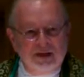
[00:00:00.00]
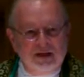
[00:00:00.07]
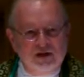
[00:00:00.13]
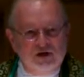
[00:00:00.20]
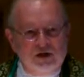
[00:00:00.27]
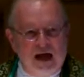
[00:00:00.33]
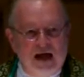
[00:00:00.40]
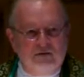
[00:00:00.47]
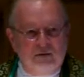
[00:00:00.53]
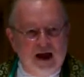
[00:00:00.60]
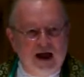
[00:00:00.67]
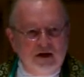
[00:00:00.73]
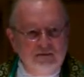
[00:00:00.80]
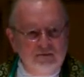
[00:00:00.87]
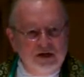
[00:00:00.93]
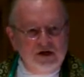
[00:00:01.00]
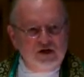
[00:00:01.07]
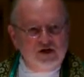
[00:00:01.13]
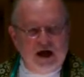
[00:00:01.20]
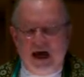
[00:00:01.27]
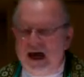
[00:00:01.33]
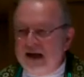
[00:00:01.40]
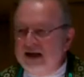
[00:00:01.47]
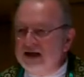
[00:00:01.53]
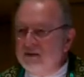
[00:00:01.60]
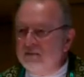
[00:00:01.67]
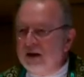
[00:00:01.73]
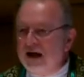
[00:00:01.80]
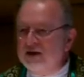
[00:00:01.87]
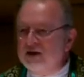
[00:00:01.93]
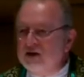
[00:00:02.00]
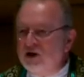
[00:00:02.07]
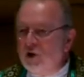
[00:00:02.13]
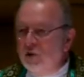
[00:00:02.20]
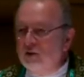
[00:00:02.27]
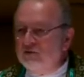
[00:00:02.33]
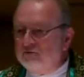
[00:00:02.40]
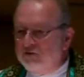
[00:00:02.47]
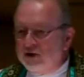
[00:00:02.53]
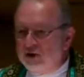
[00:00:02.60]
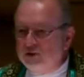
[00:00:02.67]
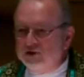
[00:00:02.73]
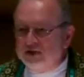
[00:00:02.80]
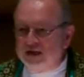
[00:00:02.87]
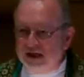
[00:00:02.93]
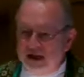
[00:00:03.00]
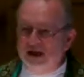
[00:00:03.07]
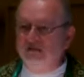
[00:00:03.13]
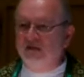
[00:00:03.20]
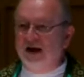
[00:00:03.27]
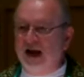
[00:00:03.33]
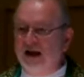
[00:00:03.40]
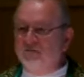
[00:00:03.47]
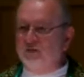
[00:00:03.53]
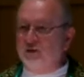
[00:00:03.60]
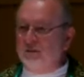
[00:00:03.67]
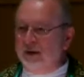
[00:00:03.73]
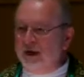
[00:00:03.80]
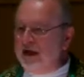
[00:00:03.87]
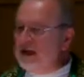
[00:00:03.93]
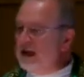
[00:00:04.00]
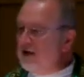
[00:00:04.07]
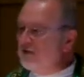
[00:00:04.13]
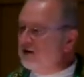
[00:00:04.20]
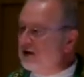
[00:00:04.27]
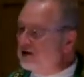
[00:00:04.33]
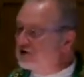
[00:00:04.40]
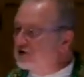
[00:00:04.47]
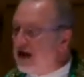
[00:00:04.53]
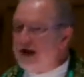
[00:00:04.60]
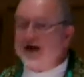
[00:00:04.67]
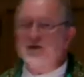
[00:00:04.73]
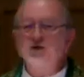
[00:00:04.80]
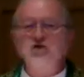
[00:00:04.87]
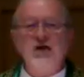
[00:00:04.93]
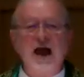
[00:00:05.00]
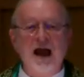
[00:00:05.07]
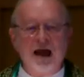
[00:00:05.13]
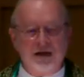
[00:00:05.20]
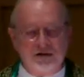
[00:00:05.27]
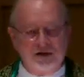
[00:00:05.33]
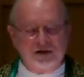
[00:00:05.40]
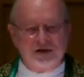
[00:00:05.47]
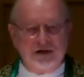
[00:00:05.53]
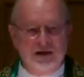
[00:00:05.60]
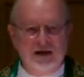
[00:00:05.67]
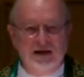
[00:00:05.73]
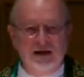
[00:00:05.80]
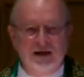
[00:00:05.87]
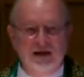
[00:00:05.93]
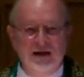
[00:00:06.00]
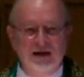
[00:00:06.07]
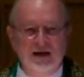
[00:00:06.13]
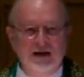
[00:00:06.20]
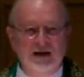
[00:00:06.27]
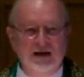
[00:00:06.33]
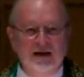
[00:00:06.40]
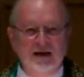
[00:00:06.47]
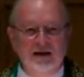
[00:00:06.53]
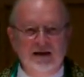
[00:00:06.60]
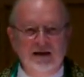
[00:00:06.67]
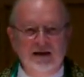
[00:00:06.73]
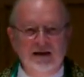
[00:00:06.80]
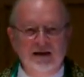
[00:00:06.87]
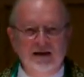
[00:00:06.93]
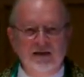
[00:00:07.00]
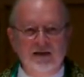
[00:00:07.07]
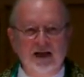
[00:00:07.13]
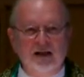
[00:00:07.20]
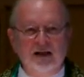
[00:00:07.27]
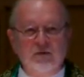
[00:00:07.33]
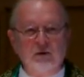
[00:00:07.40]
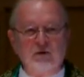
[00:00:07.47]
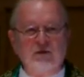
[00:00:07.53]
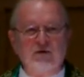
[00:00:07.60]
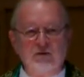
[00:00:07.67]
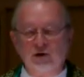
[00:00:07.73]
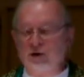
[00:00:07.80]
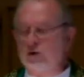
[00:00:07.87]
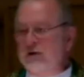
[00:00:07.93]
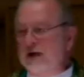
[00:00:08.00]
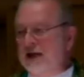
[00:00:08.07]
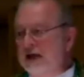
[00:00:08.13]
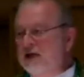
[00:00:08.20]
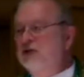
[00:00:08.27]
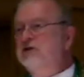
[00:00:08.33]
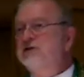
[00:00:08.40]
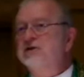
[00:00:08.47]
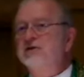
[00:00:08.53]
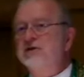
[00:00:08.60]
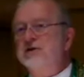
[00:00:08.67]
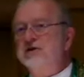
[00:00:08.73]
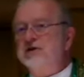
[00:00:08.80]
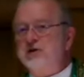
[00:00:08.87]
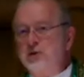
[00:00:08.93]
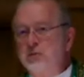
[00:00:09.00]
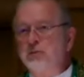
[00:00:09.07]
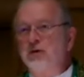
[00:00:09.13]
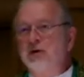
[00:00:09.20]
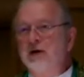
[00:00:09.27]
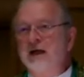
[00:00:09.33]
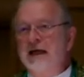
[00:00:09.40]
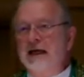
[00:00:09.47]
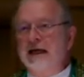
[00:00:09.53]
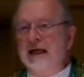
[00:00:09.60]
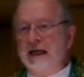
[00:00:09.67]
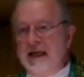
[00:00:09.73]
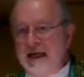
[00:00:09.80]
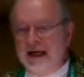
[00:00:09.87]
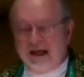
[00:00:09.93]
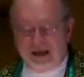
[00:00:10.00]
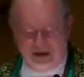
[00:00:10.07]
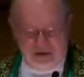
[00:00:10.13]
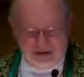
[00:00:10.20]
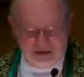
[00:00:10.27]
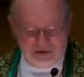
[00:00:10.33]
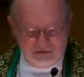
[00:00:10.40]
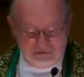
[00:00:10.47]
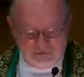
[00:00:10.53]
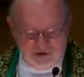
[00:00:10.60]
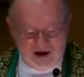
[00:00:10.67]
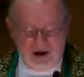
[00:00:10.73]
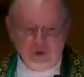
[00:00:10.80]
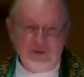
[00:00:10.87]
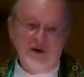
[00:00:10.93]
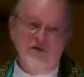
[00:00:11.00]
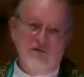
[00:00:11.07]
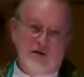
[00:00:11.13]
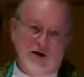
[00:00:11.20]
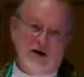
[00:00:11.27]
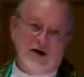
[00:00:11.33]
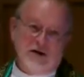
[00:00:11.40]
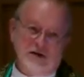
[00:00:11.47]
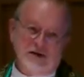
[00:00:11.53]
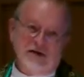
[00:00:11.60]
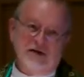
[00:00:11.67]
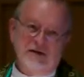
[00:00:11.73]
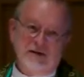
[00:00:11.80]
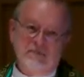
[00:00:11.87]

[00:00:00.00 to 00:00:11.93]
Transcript: Shadrach, Meshach, and Abednego refused even after being given a second chance. And then they were thrown into the superheated fiery furnace,